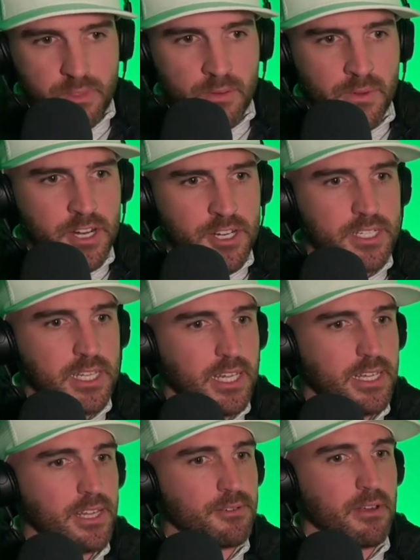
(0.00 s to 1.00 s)
I want to just
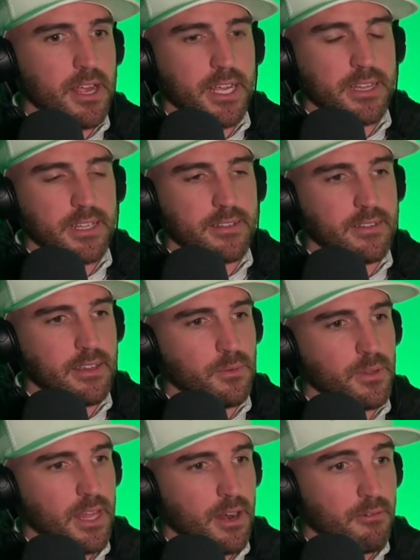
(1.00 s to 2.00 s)
lightly rake in the seed
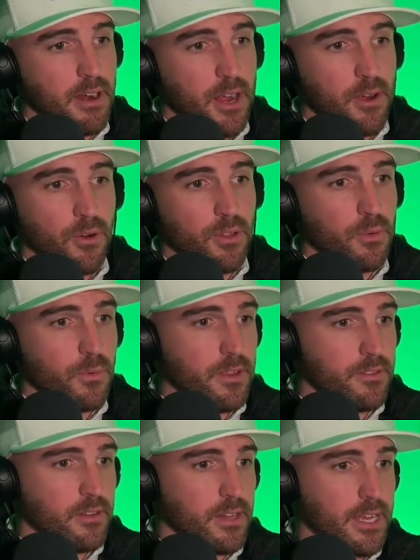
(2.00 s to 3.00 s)
with that rake or the weasel.